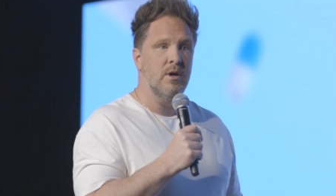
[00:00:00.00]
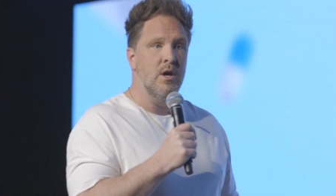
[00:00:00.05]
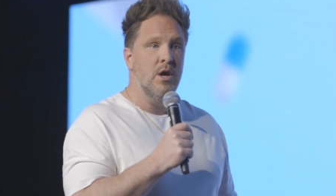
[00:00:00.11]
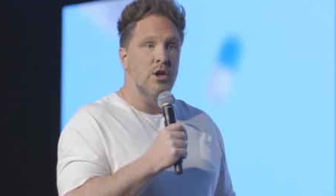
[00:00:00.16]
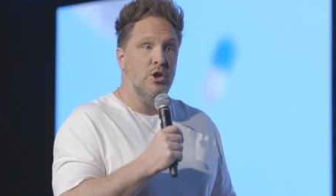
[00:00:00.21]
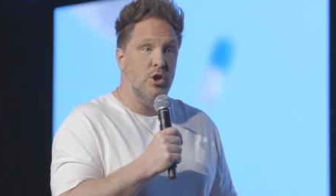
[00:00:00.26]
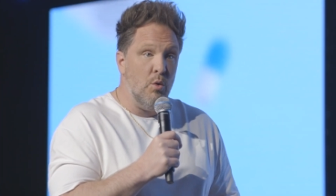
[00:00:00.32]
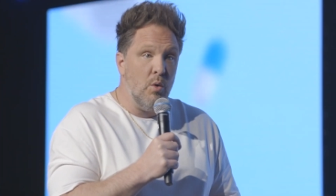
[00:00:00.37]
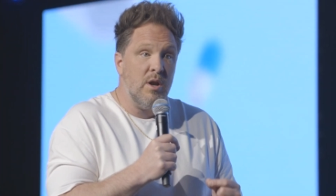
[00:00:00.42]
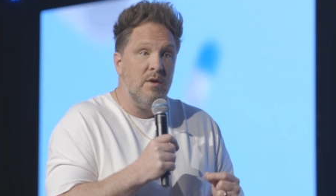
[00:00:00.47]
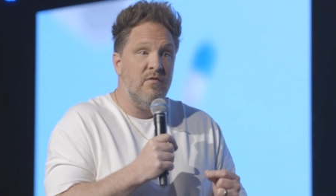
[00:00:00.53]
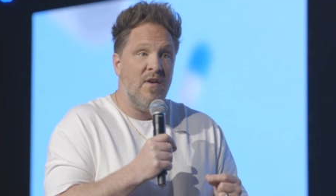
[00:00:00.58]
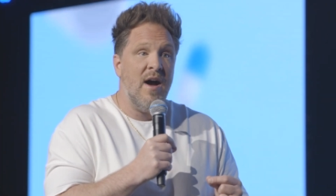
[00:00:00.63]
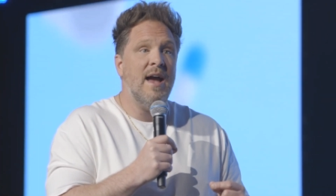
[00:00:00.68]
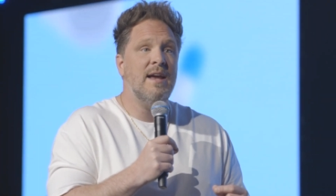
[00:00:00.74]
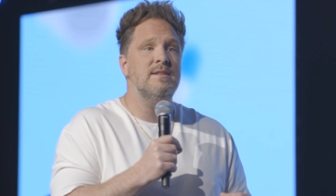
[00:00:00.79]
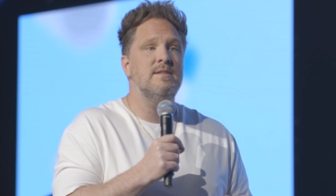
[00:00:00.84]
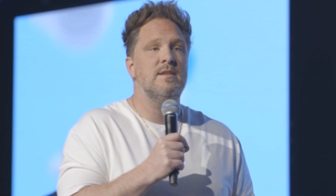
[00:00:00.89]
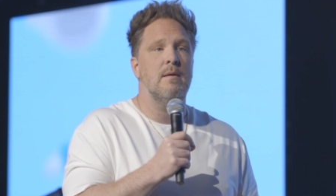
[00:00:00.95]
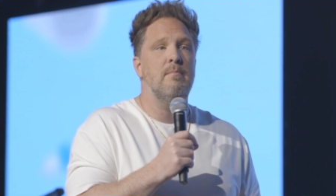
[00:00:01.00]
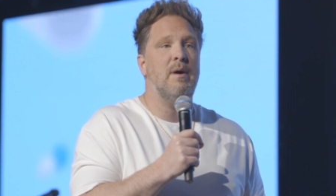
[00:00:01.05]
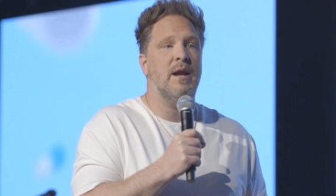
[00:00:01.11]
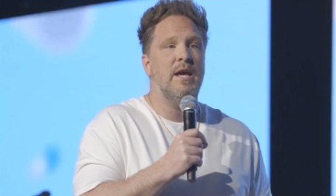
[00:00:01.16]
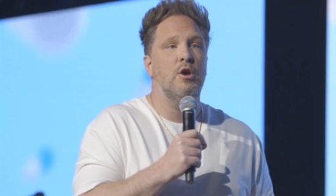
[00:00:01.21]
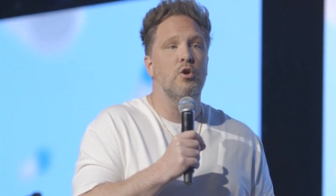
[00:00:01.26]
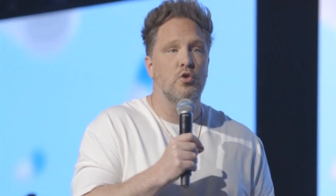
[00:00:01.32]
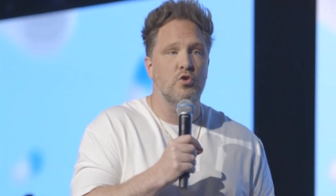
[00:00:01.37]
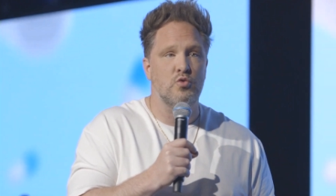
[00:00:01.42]
You want to find somebody
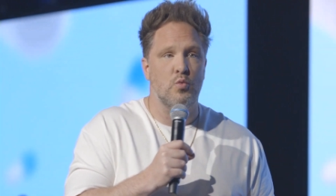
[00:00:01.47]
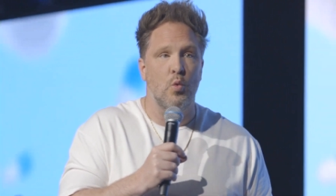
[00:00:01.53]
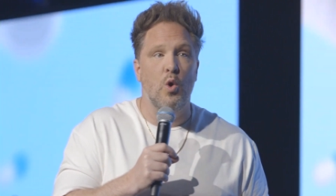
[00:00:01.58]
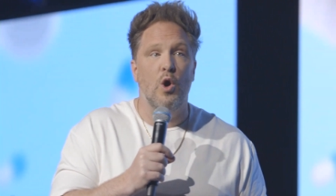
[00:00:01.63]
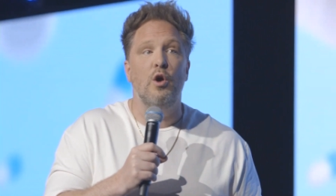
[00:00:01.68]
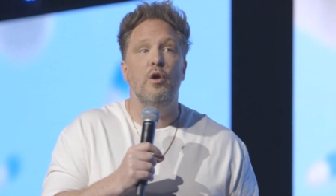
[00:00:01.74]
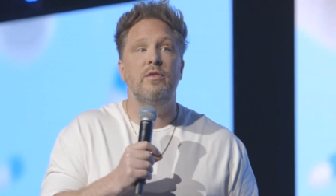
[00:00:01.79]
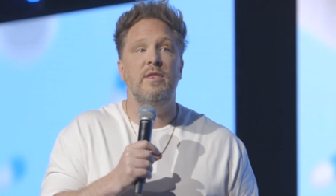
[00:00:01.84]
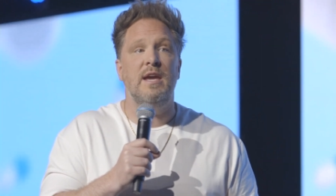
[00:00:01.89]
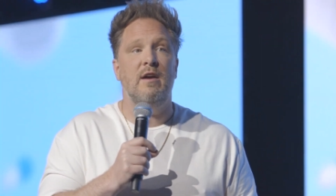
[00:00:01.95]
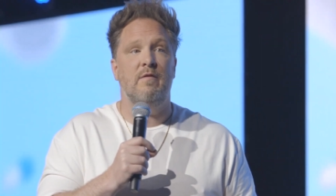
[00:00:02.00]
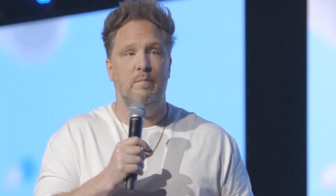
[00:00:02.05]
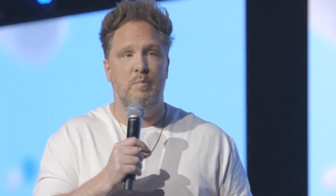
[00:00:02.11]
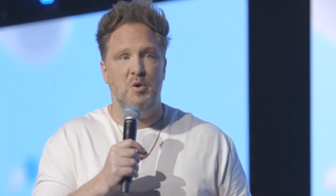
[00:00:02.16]
who's worthy of